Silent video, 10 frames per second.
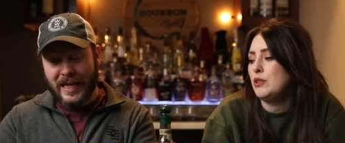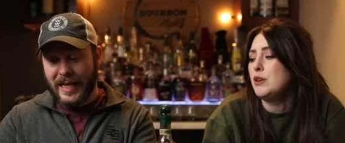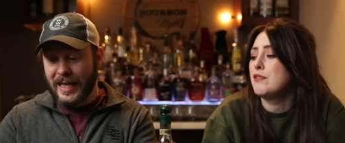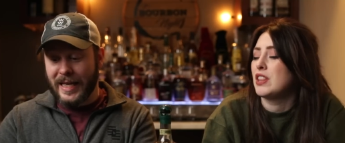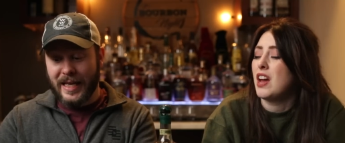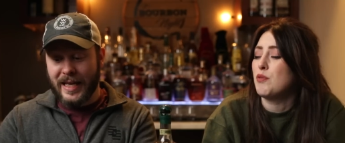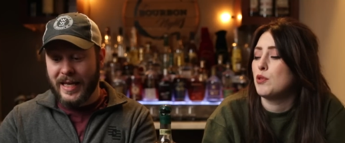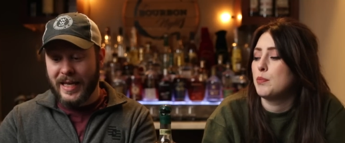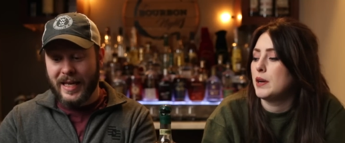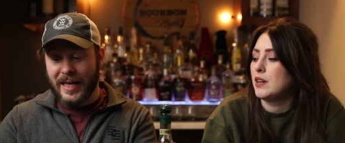Speaker 1: You don't even
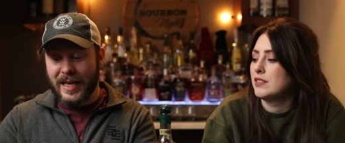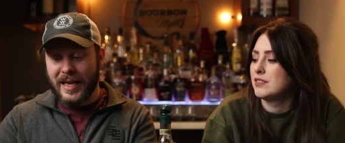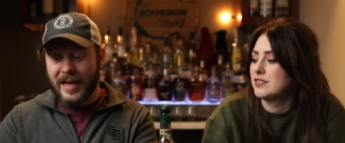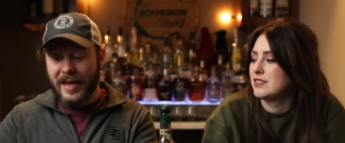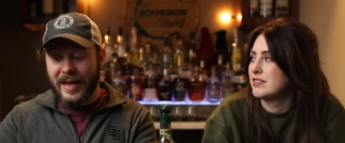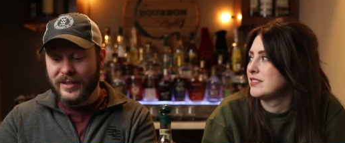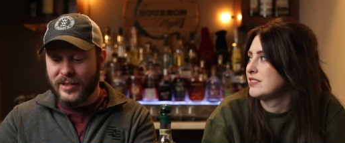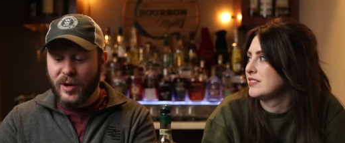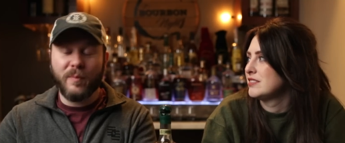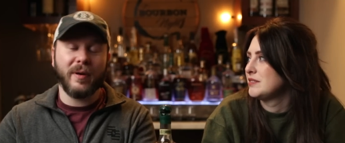like root beer.
Speaker 2: I
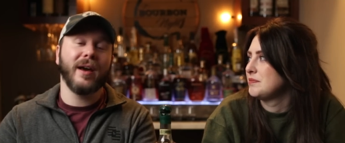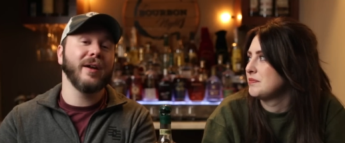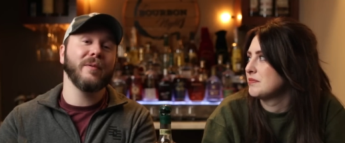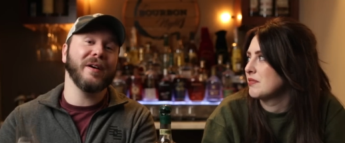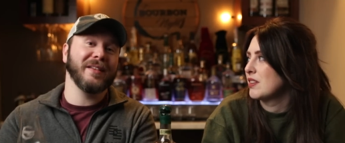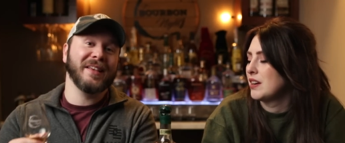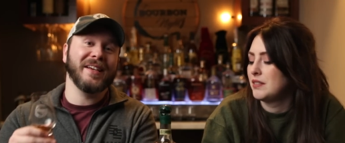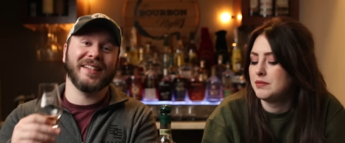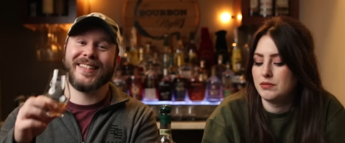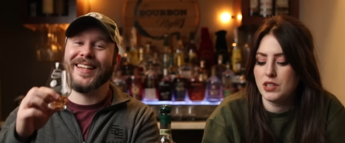don't, but I don't mind
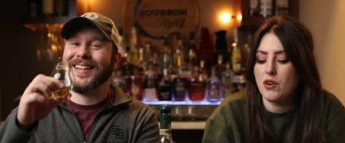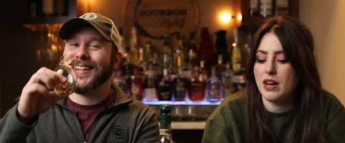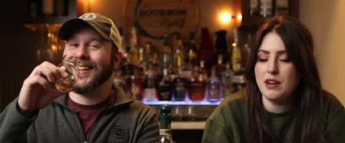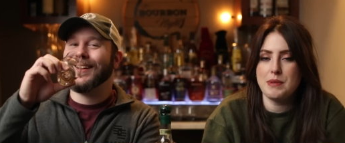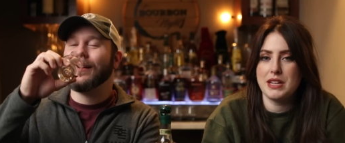this. no, I
Speaker 1: don't